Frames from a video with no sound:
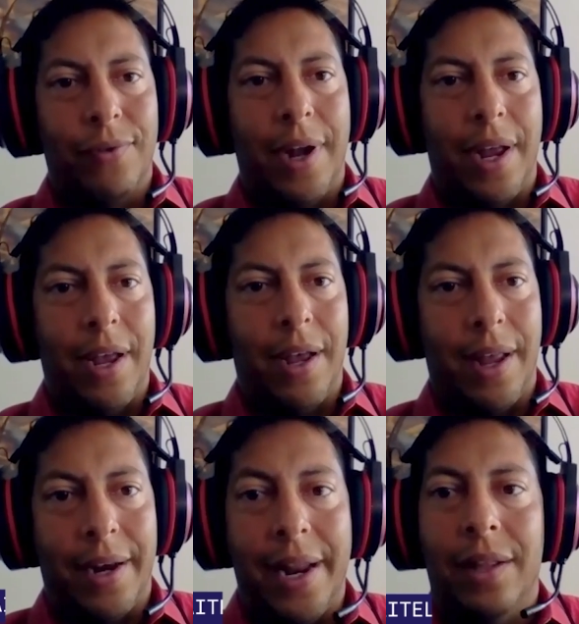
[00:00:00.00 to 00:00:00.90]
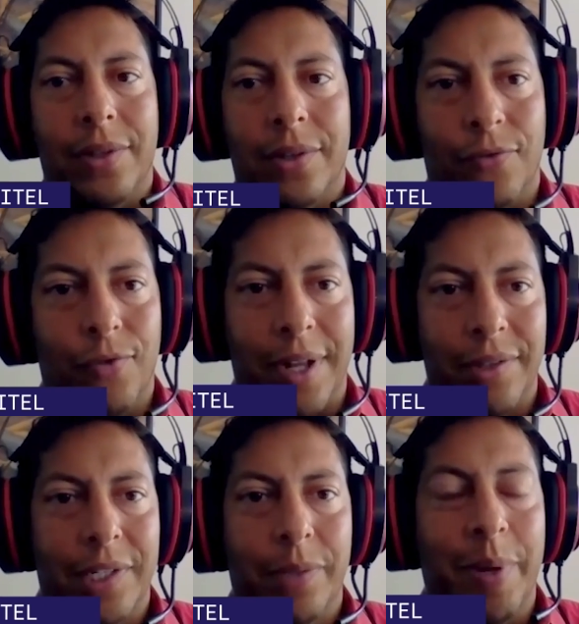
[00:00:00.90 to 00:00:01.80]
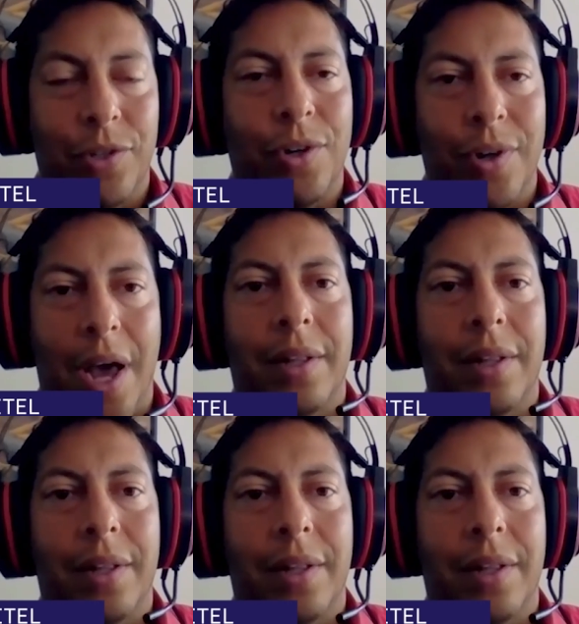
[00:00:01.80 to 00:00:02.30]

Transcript: and analysis and forensics because you're not